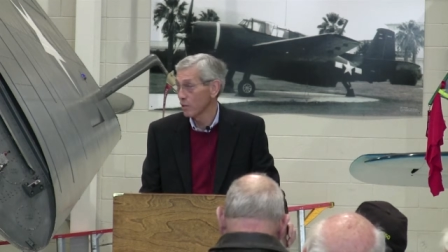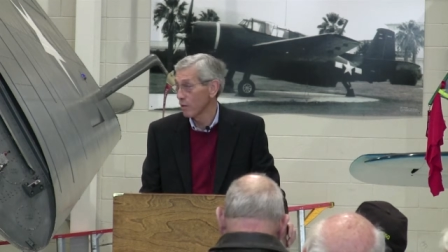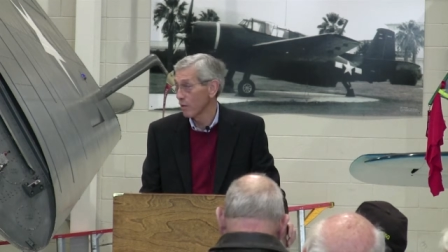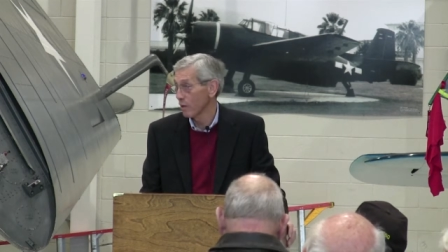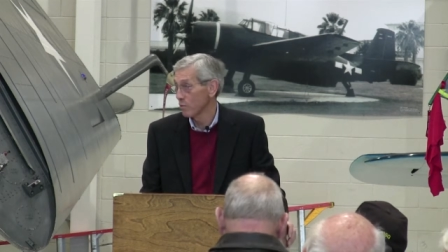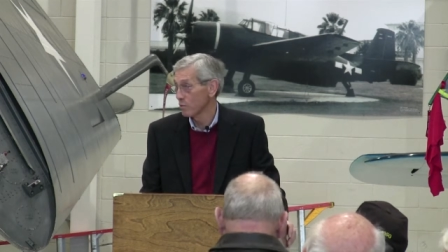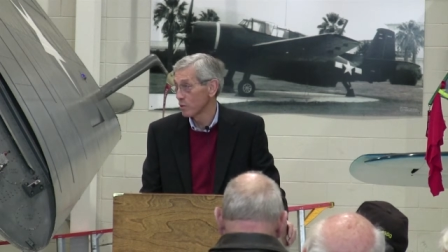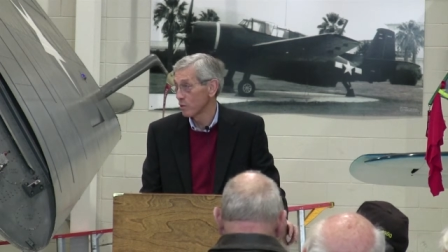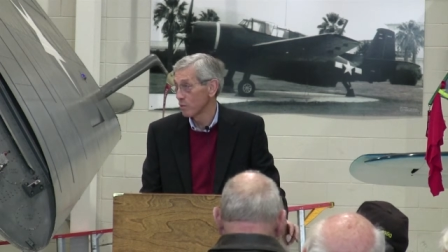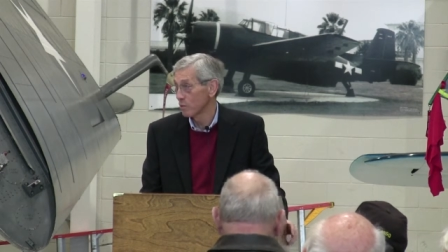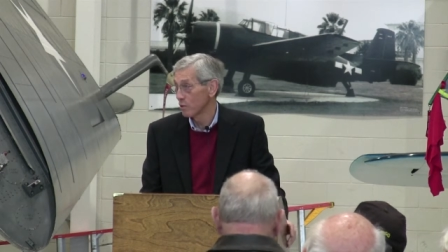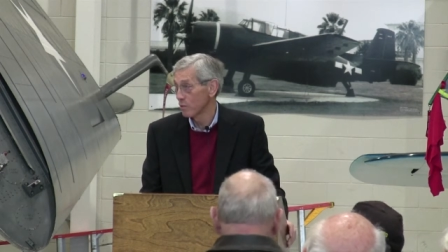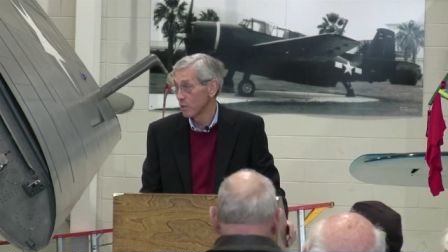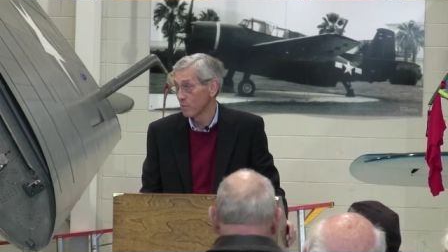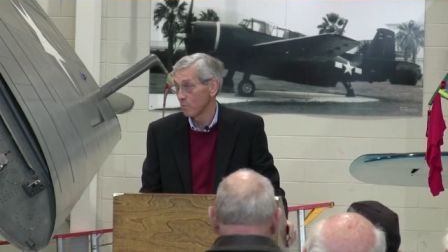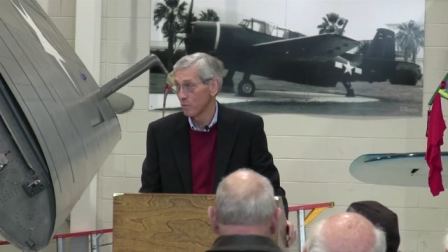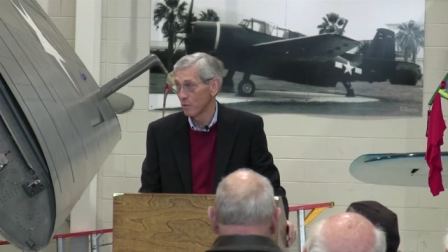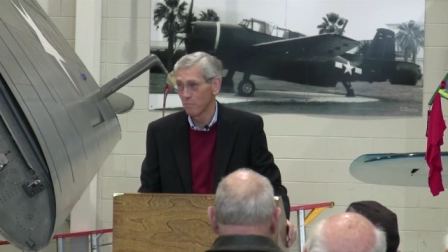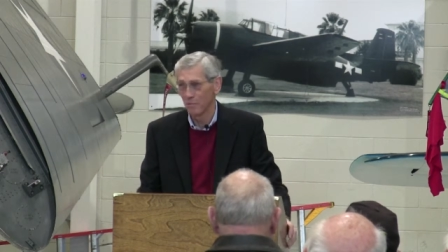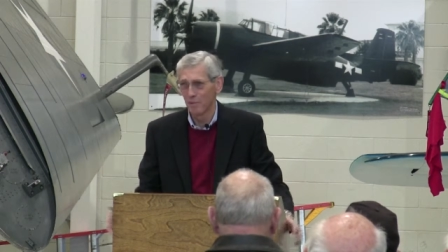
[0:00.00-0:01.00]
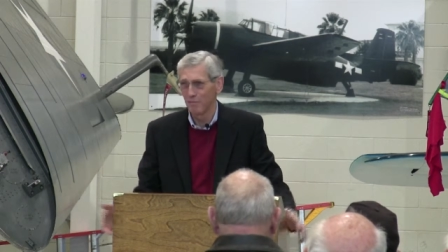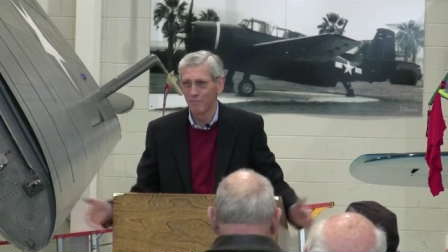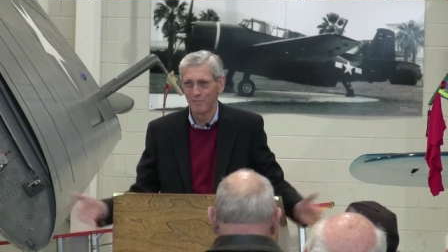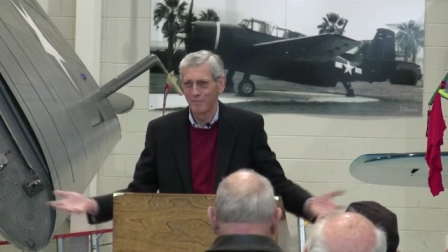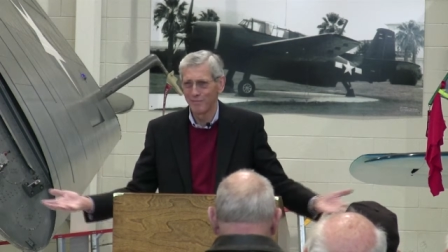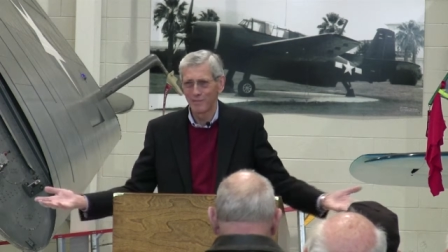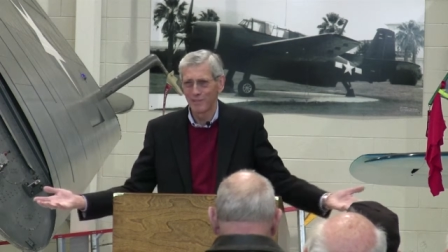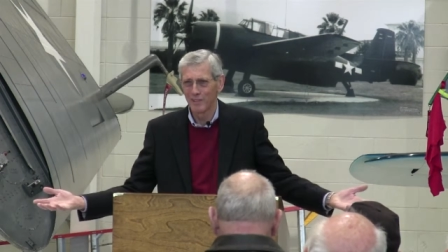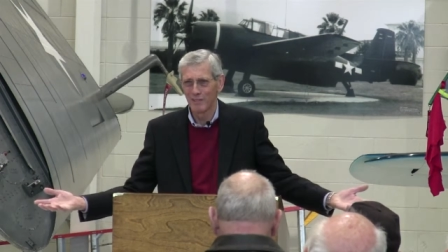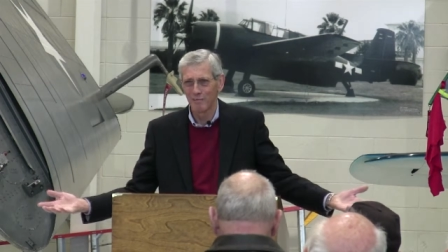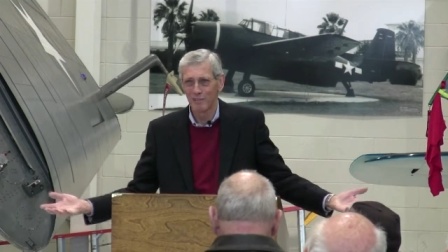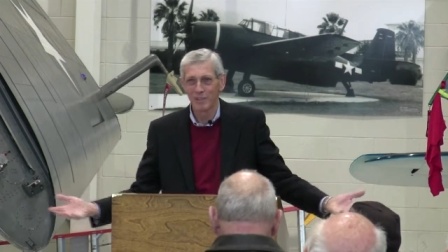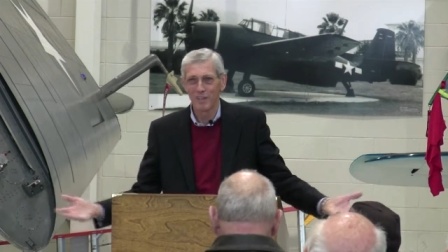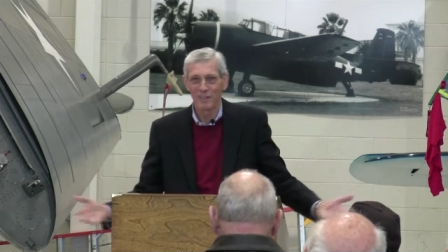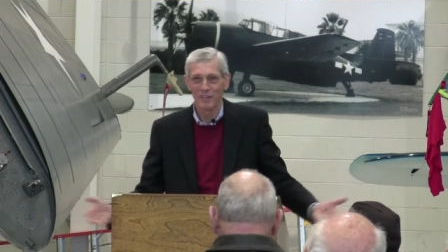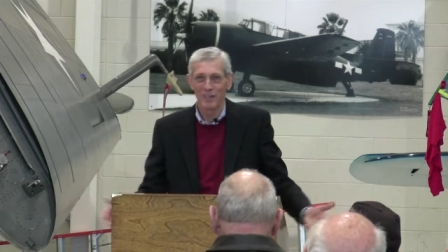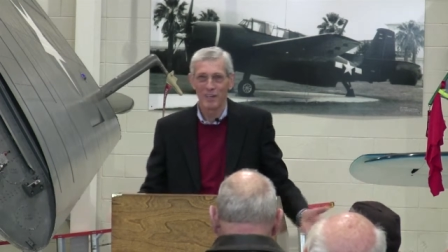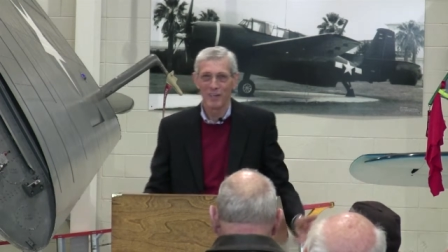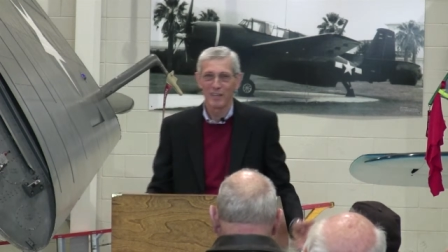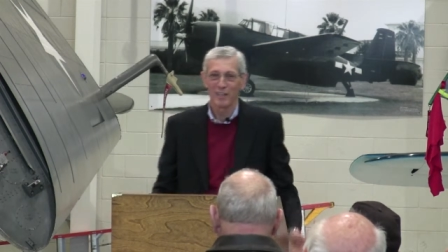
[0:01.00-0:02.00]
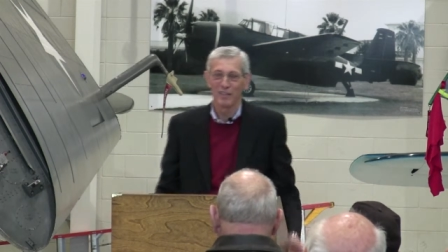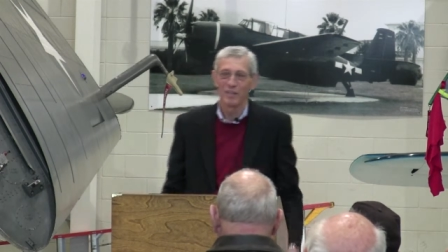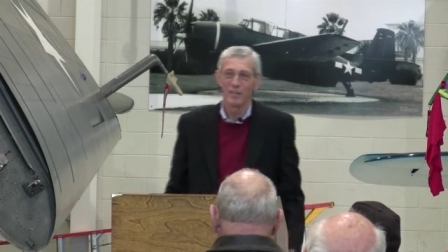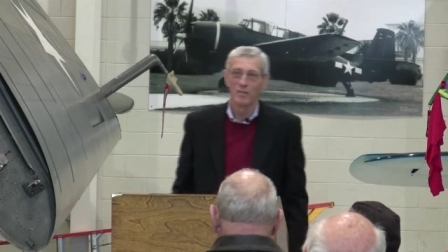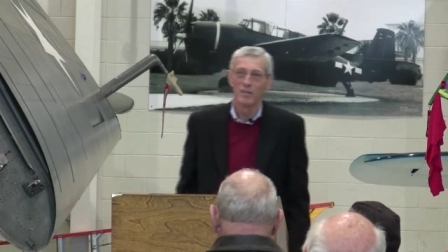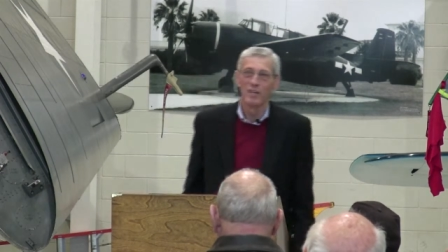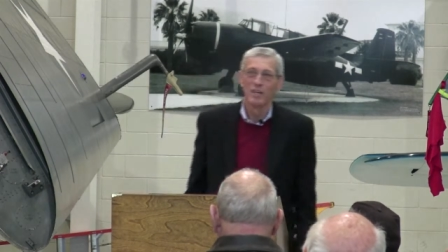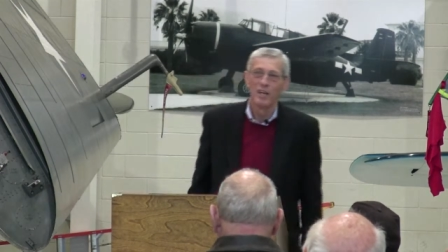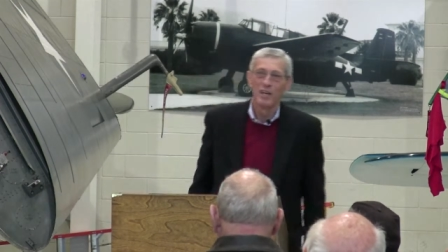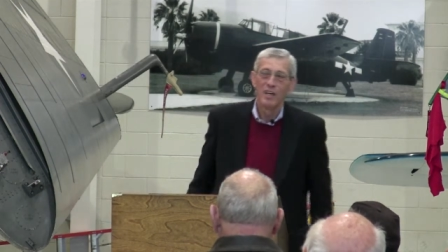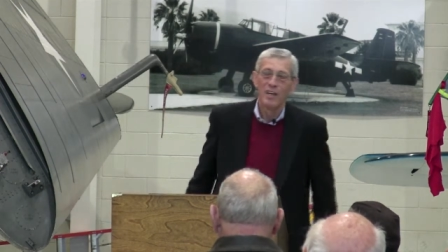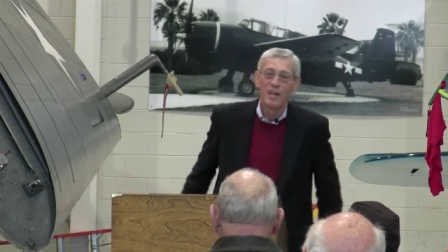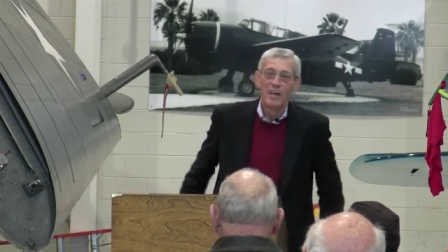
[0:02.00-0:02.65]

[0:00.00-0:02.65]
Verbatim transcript: He saw I was doing something, but it, was nothing I could do.